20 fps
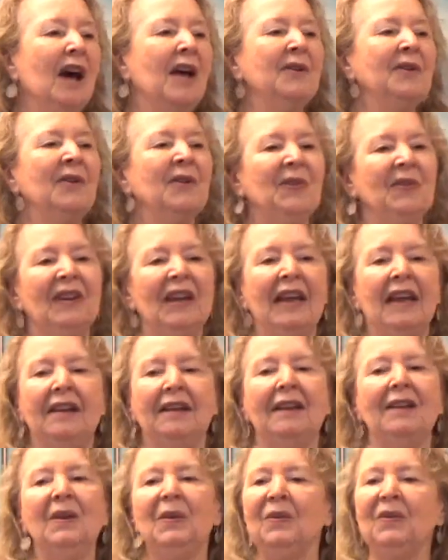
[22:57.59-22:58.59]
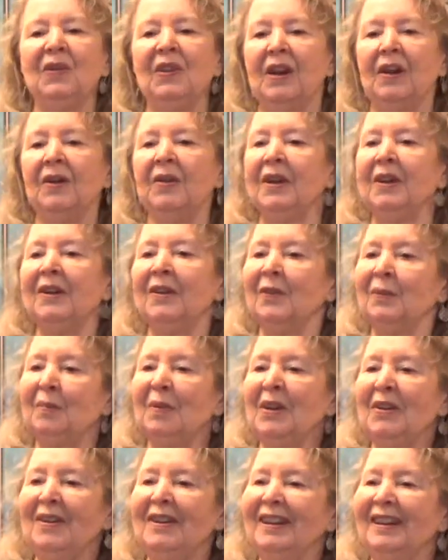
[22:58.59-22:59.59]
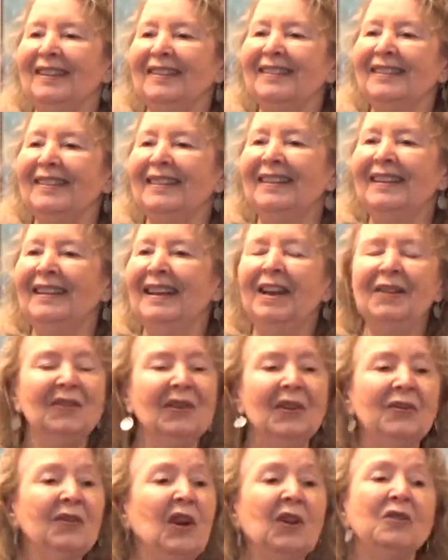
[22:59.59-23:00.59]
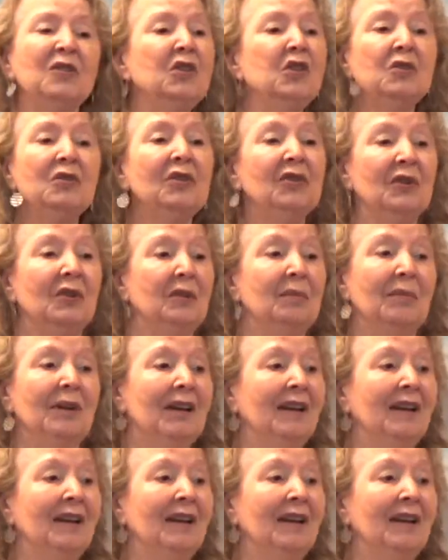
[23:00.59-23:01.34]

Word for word: understand it and share their experience. Just on YouTube.